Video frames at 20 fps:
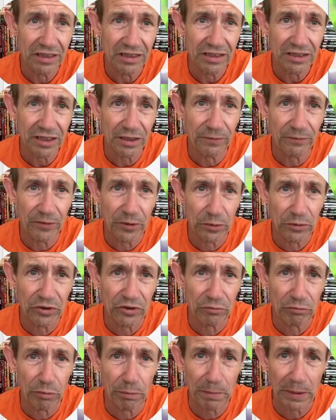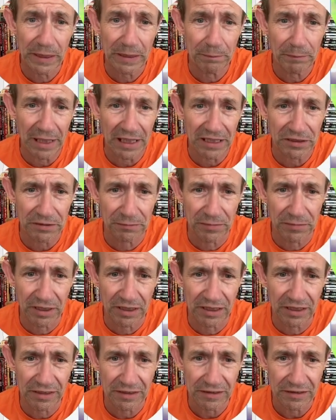So filters, repeat, max and
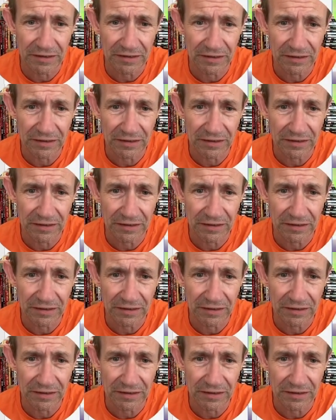blur.